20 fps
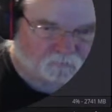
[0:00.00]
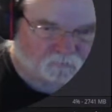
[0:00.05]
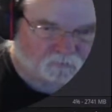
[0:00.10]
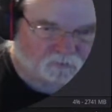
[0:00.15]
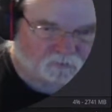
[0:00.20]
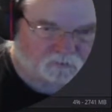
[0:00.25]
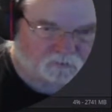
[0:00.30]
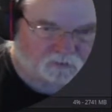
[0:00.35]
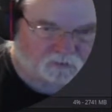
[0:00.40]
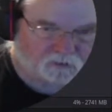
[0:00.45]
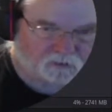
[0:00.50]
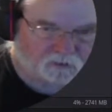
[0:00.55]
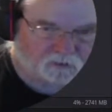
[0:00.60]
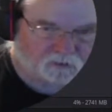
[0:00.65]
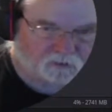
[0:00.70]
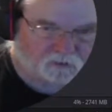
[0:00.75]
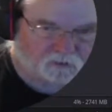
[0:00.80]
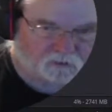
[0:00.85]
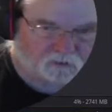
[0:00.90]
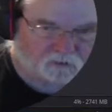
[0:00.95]
But
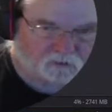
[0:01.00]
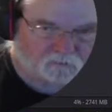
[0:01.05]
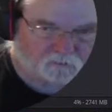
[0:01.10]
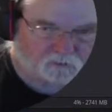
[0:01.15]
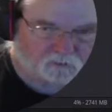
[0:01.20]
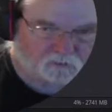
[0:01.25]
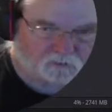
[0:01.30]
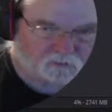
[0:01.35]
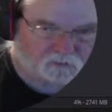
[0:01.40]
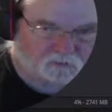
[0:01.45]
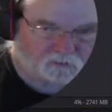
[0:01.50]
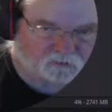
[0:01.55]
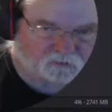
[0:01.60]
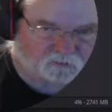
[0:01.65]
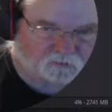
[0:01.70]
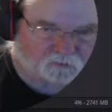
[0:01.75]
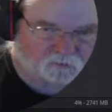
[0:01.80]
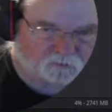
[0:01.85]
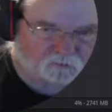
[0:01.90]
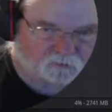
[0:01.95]
then what's it
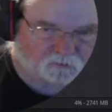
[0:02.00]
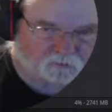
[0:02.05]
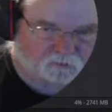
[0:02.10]
do?